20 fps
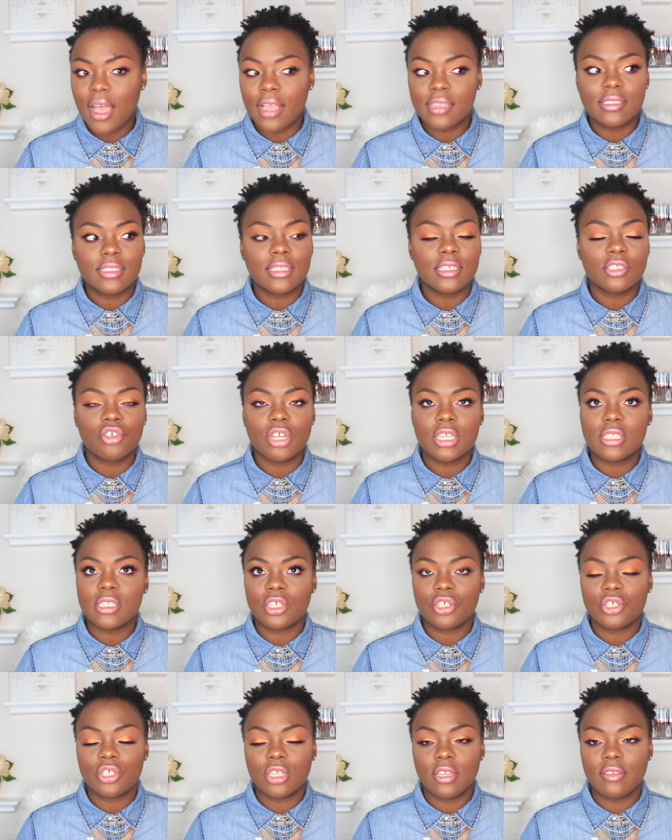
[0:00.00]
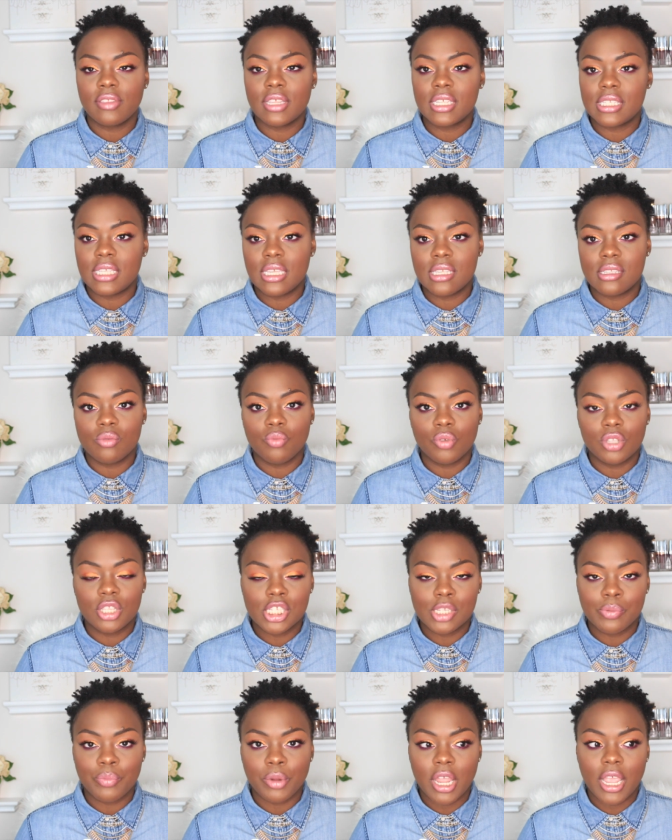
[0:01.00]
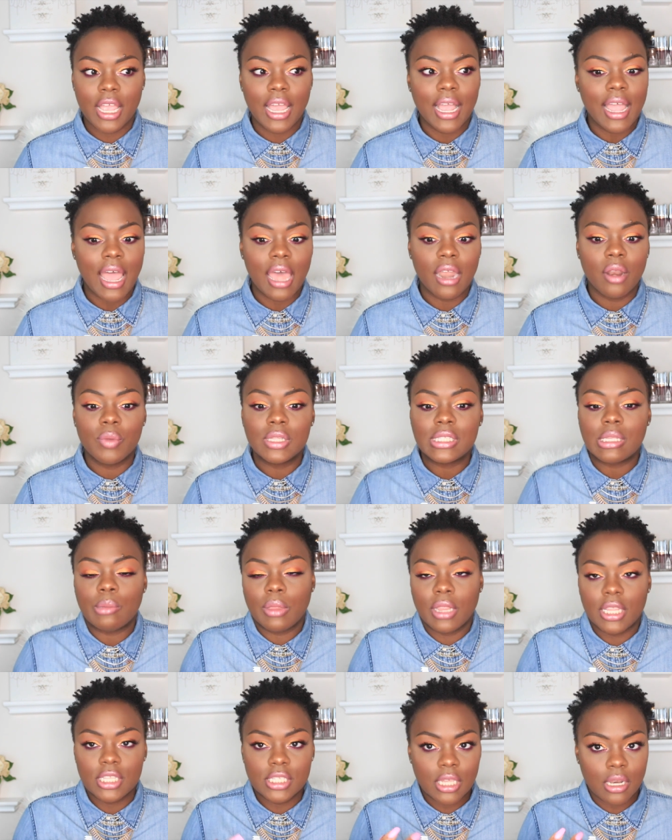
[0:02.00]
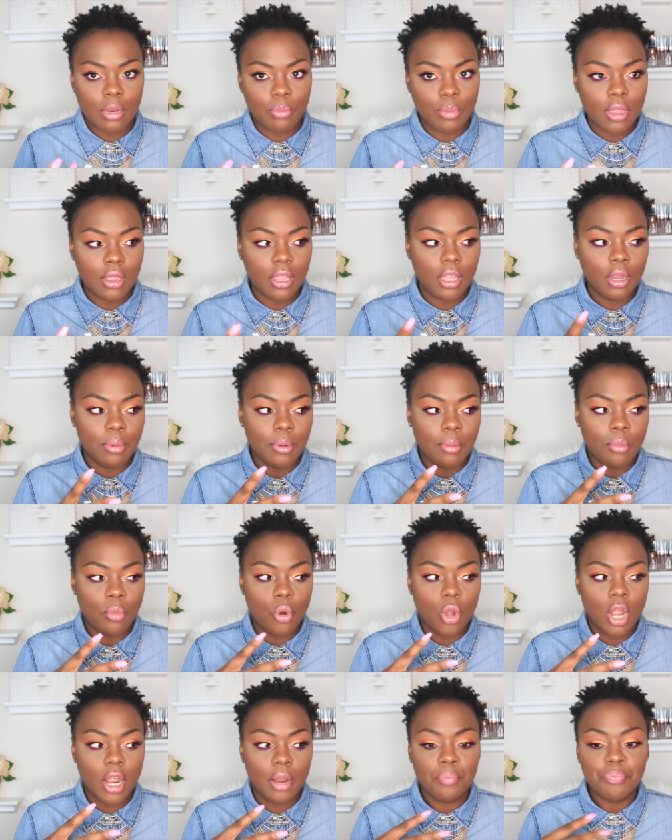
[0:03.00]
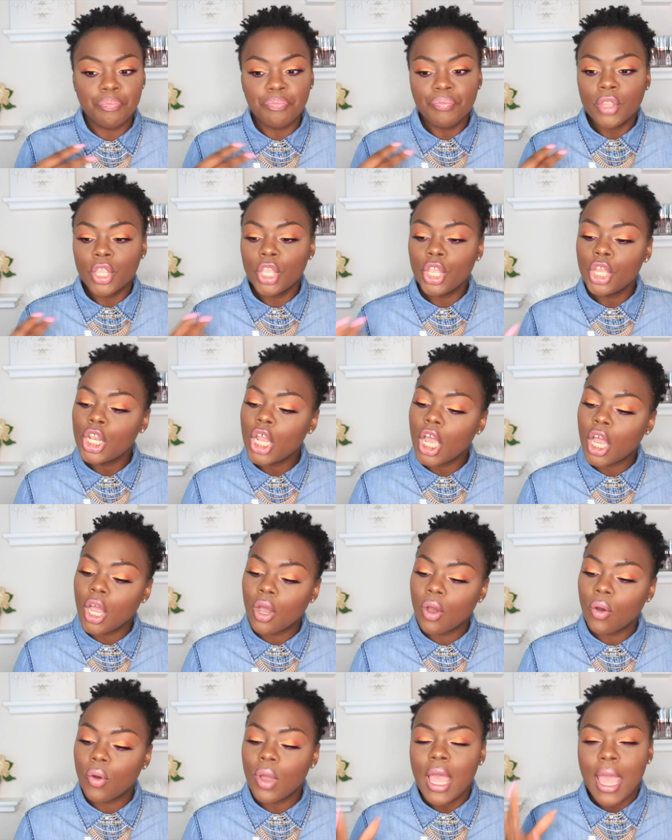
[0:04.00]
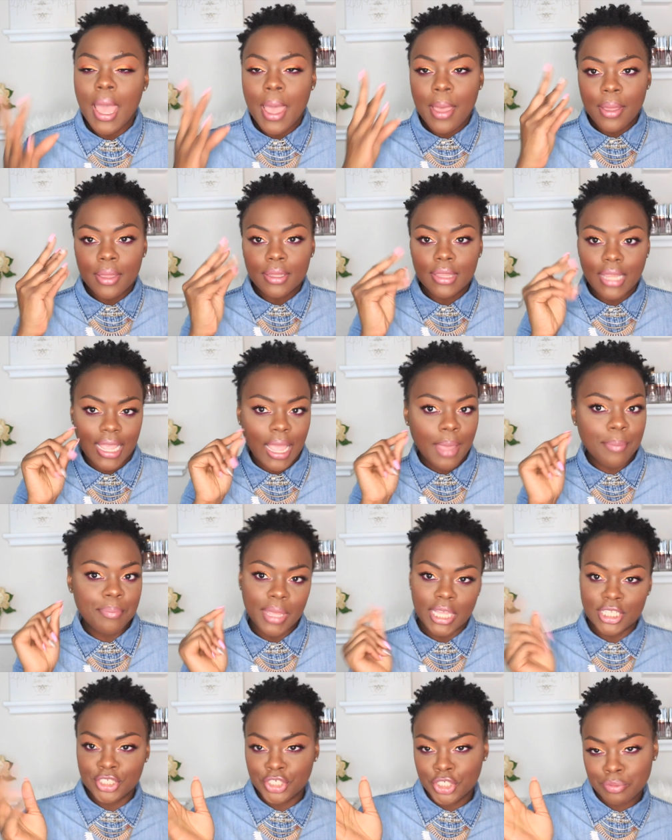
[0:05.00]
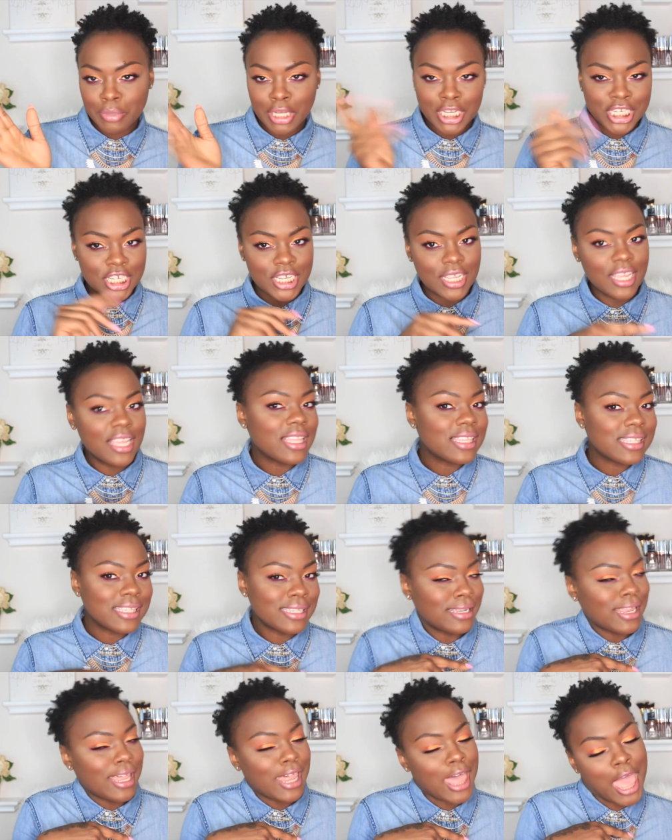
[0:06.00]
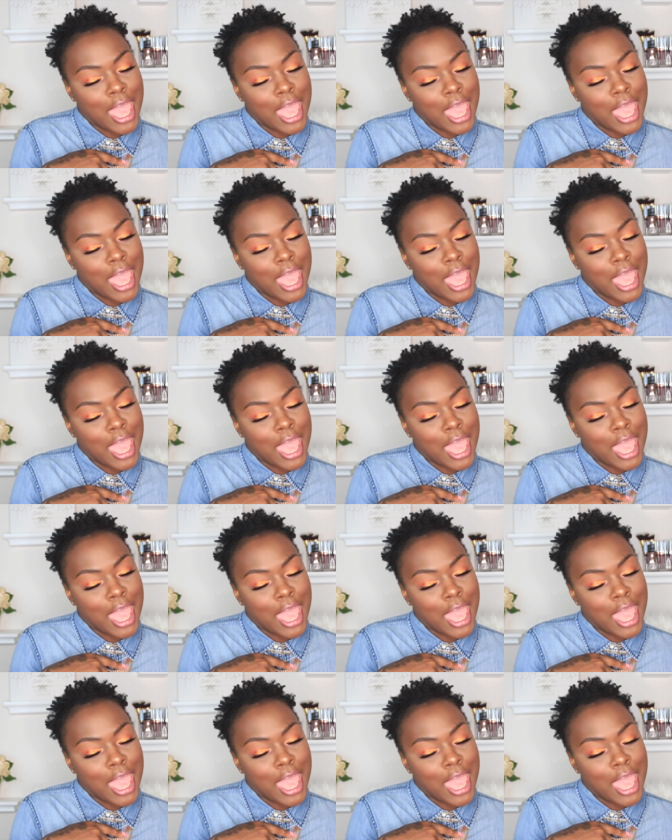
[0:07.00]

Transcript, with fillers: As the transition of the season with spring, I kind of want something that's going to be a little bit more, you know, like I pinch my cheeks and